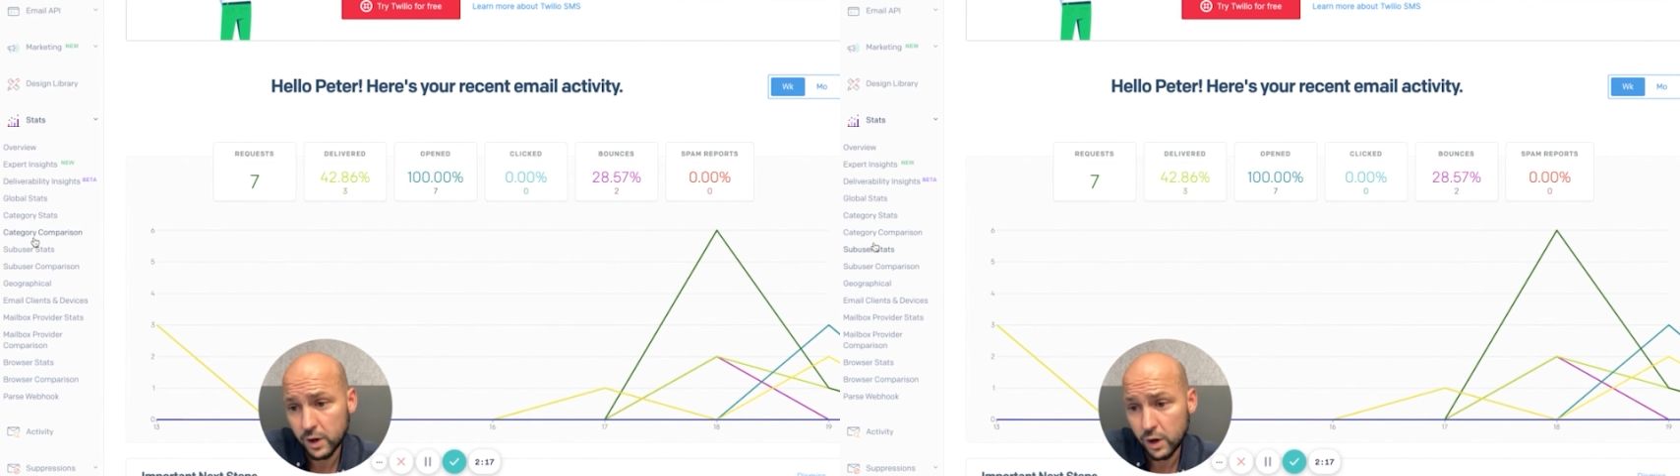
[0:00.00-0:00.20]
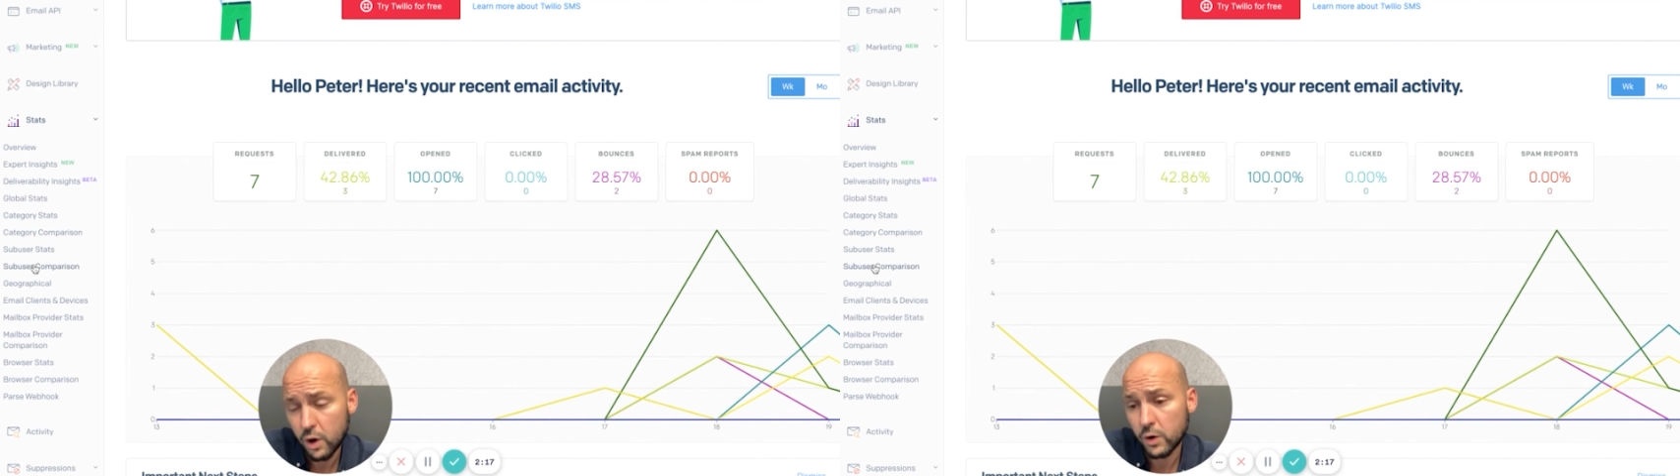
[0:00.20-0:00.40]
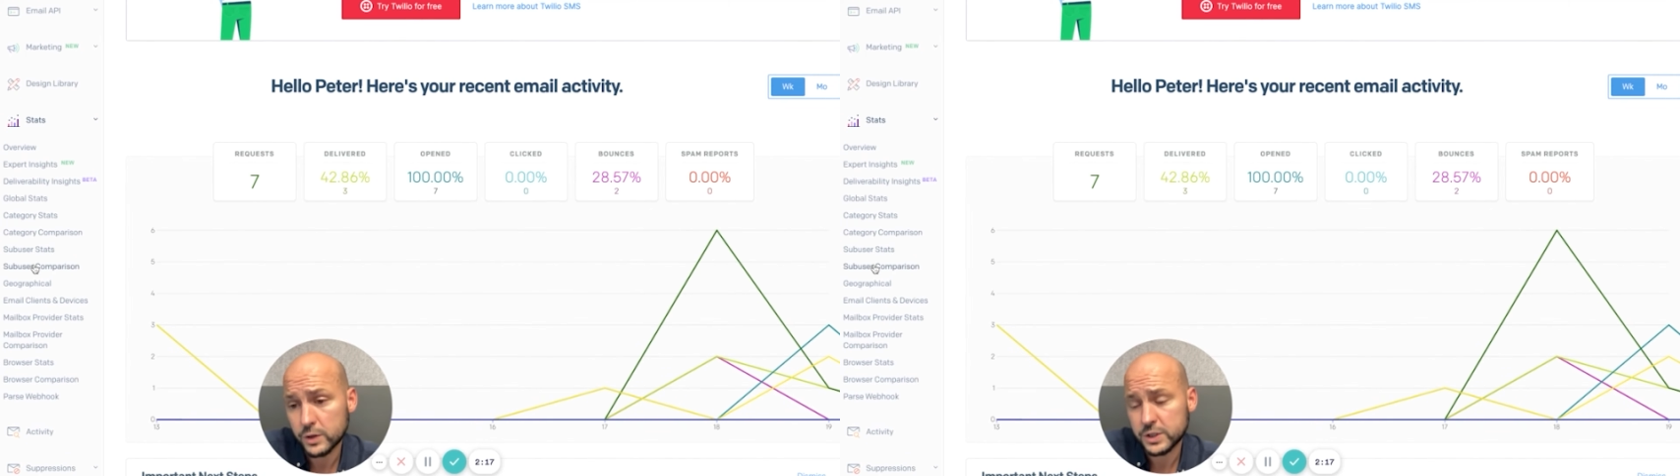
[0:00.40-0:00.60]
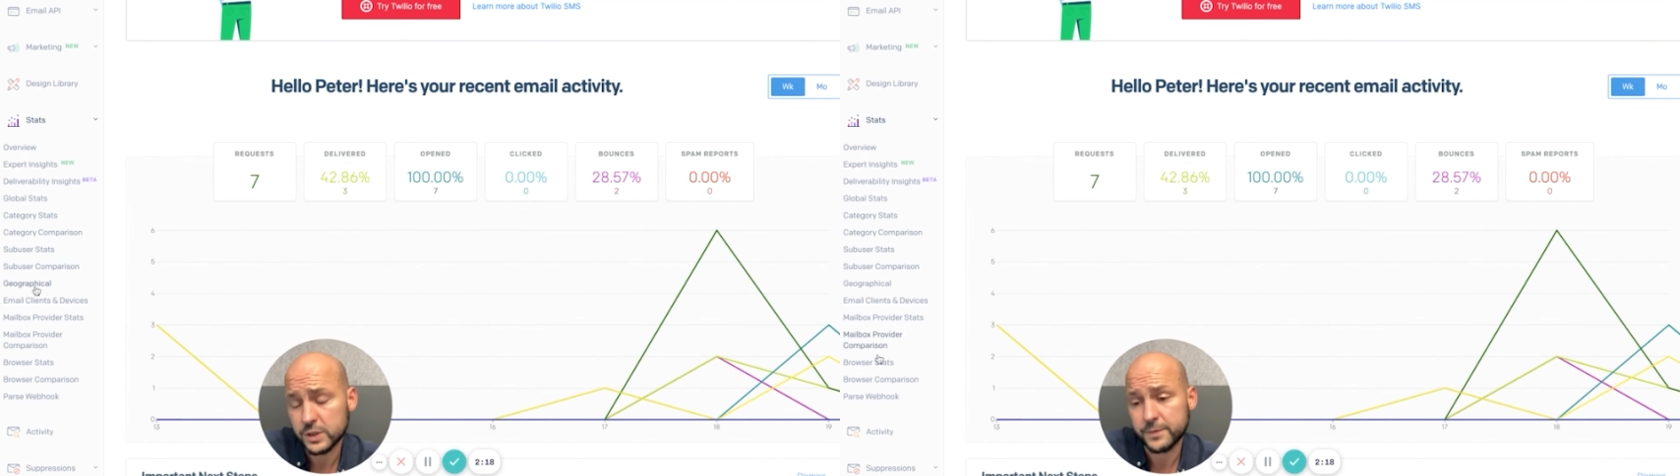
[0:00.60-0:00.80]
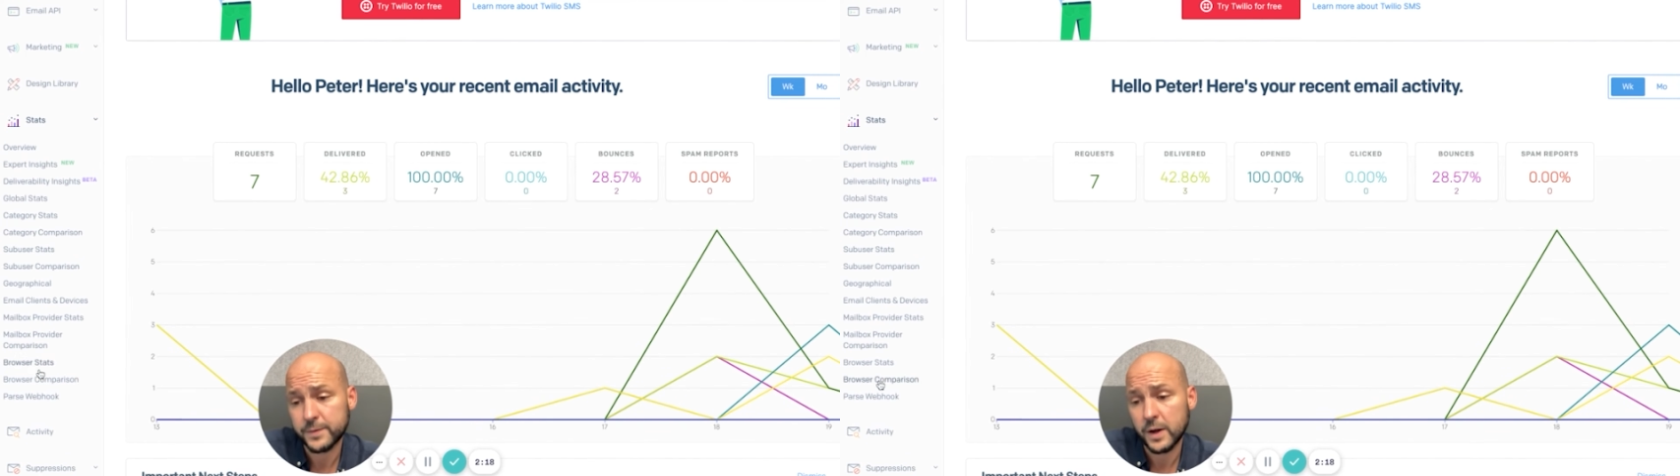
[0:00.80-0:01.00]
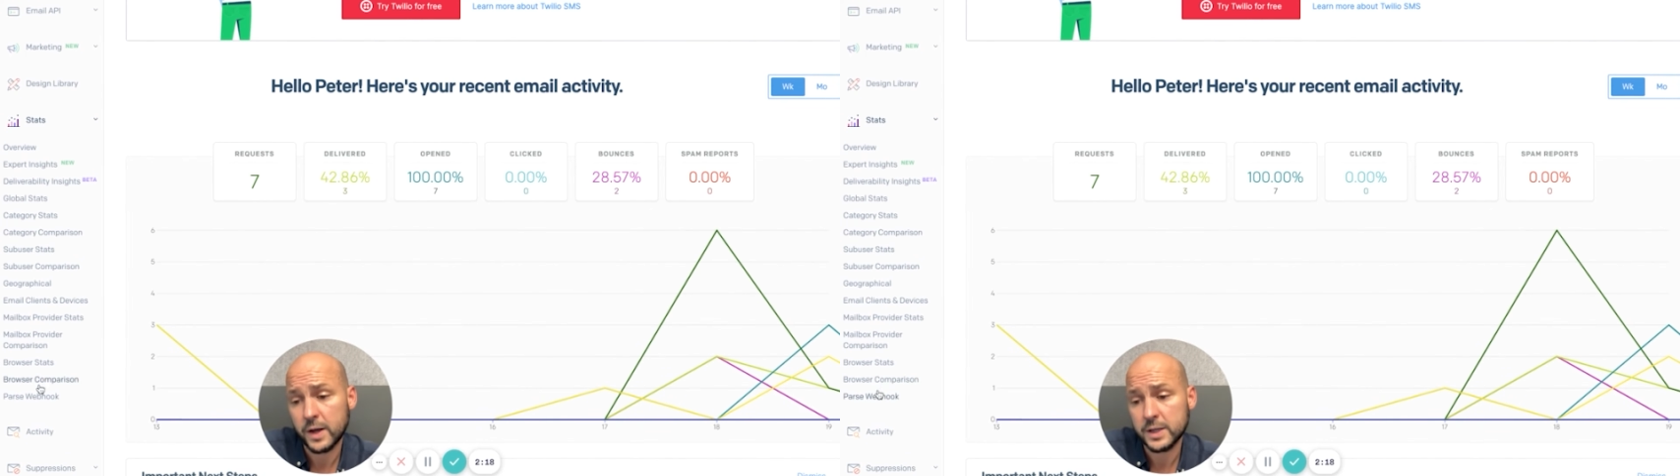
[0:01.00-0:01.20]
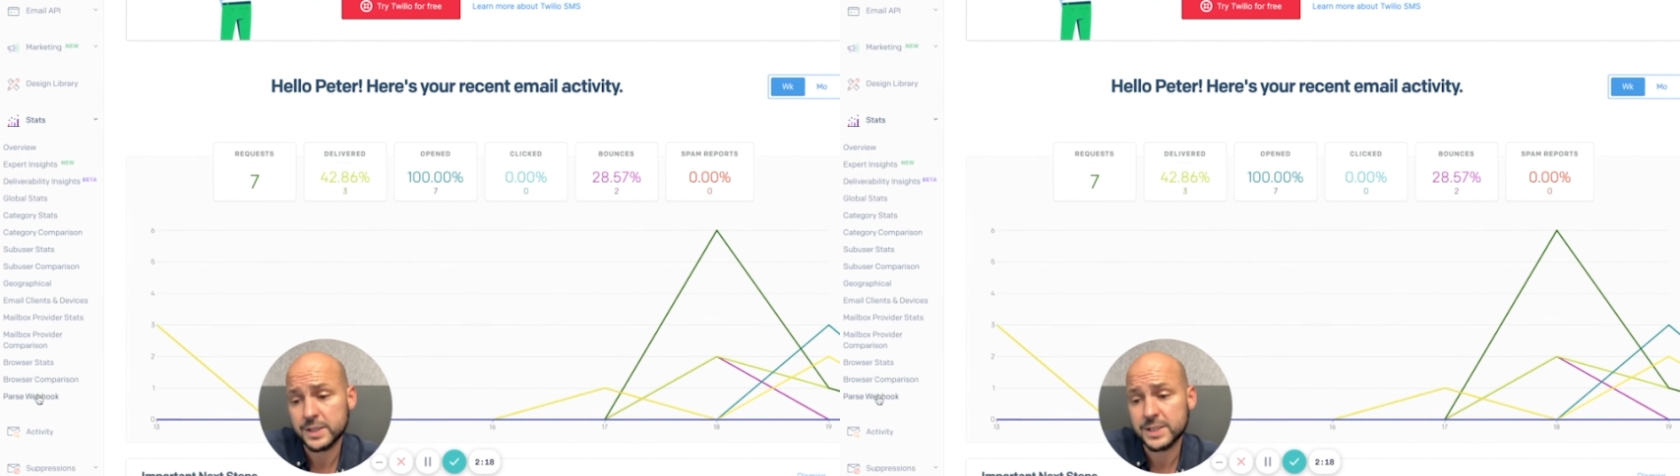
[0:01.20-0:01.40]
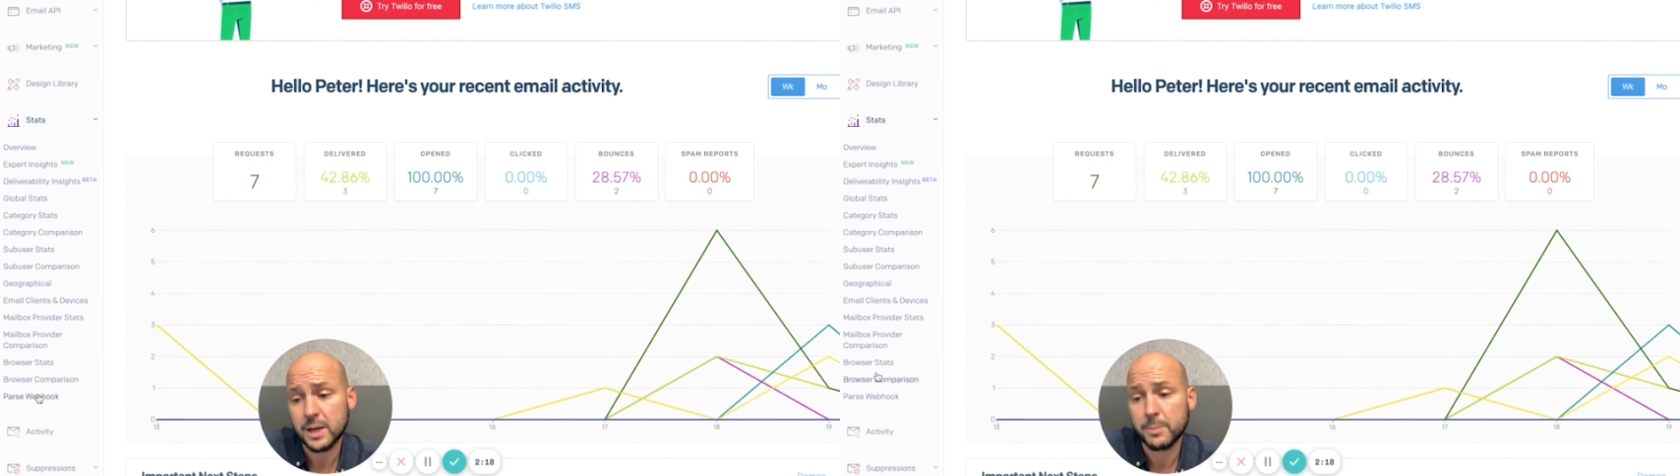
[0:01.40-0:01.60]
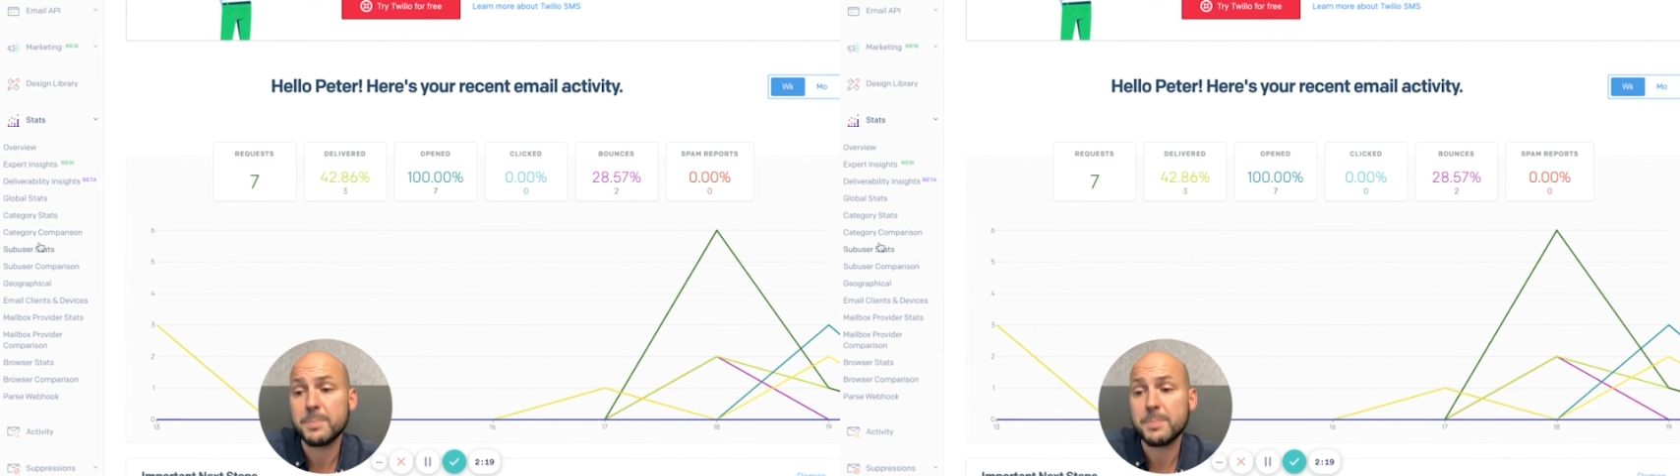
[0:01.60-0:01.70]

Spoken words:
lots of sub